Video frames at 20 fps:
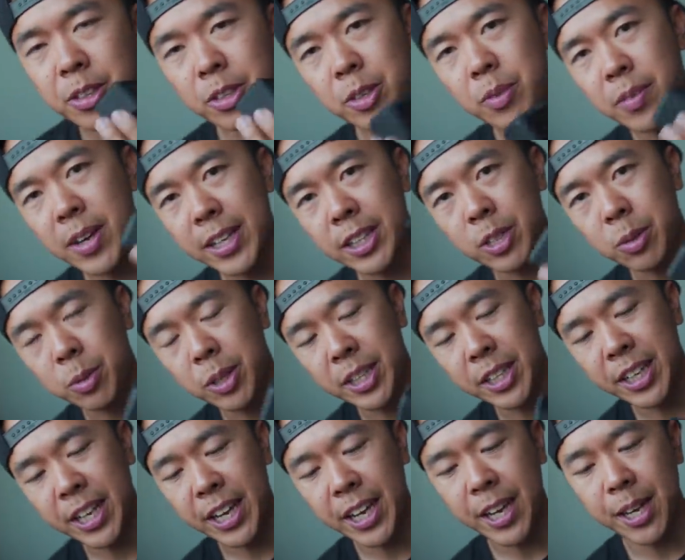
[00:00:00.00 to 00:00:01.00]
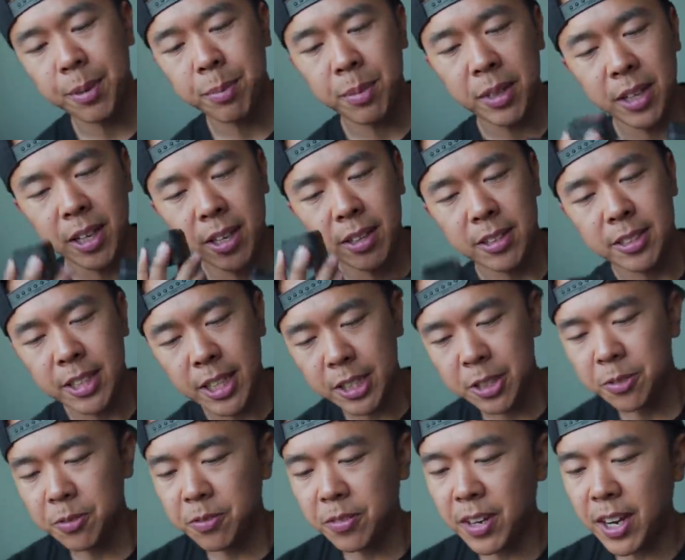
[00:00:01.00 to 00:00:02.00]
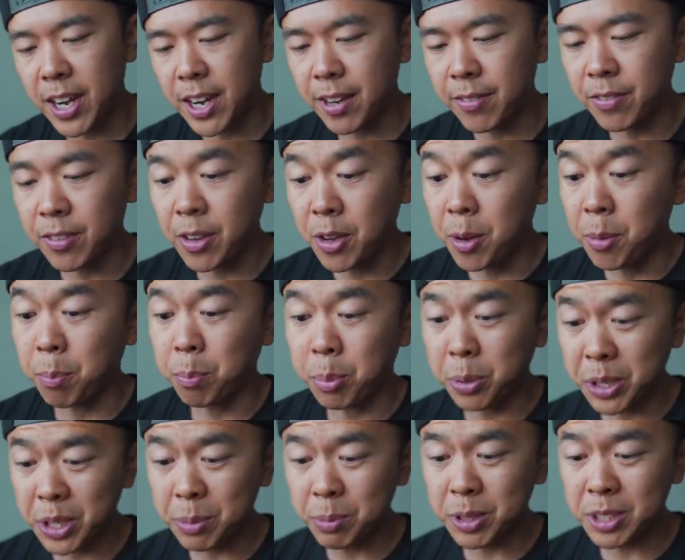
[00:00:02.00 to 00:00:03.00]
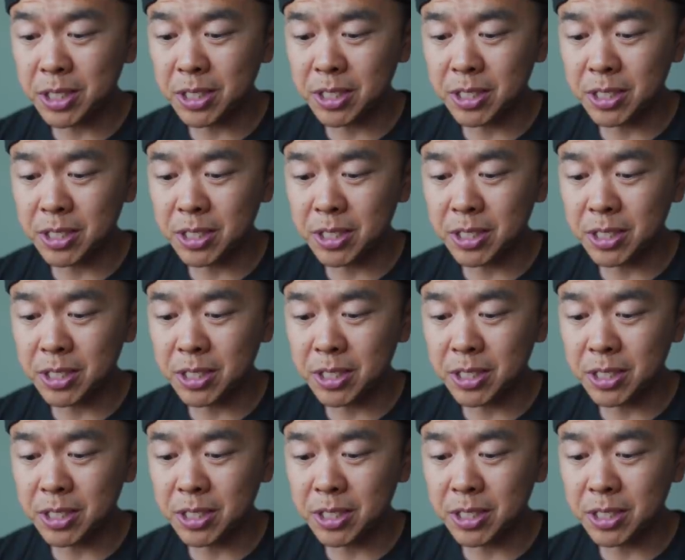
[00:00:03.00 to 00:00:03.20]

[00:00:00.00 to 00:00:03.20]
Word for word: you've got the Runcam and the Session 5, pretty much